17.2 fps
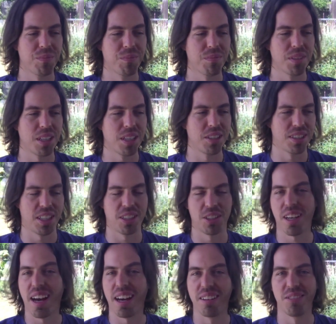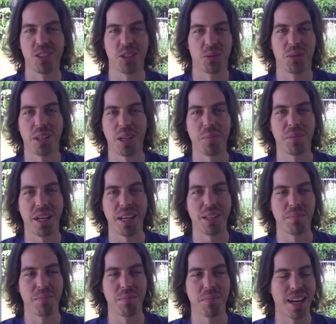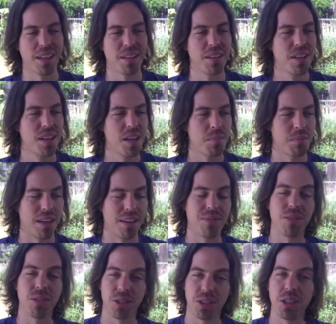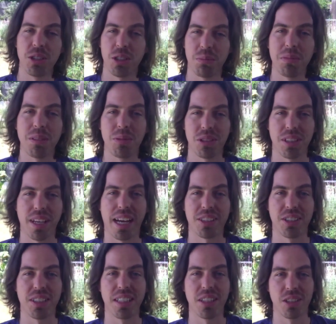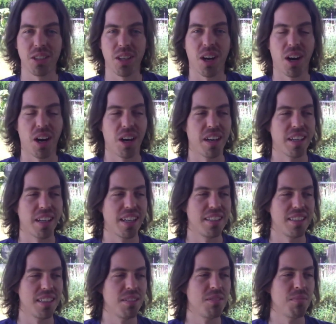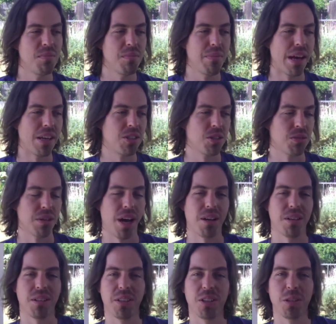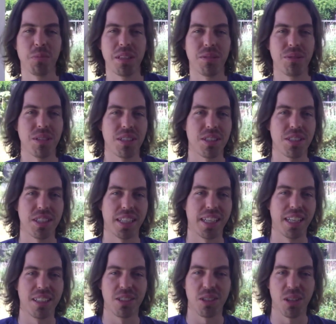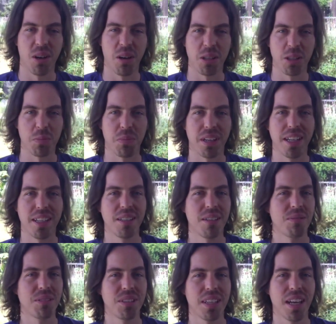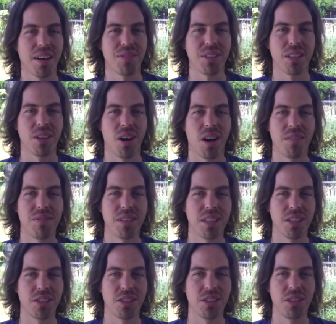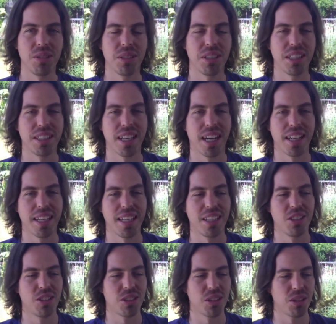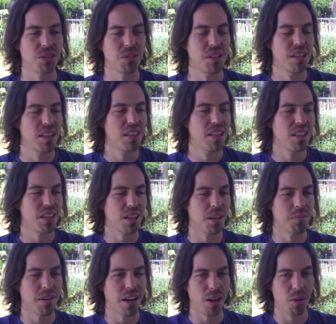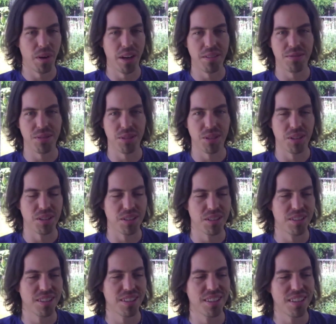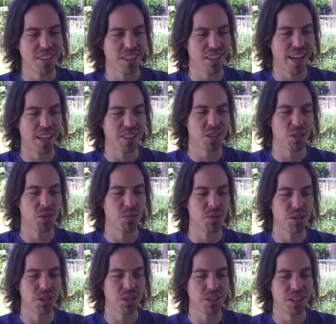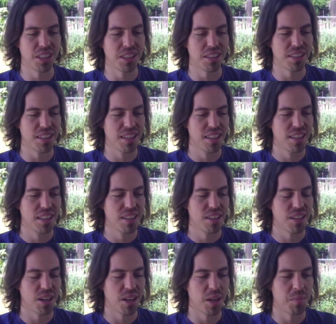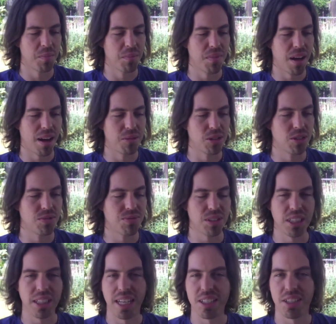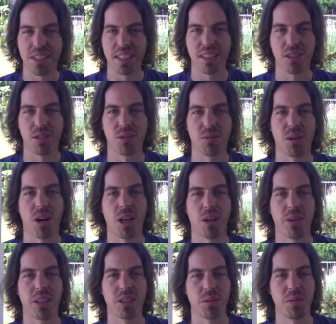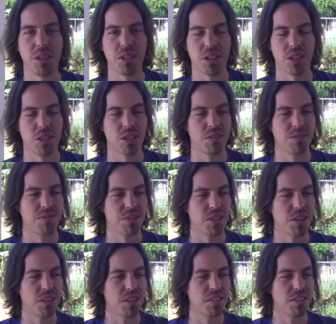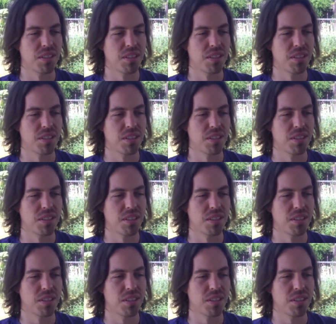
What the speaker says: because that's kind of just what I played in band. My first instrument was actually guitar, and I did mess around a little bit with singing songs, but I didn't really have the confidence to do it at that age. So I went for the classical world, and I was freelancing in Toronto as a musician for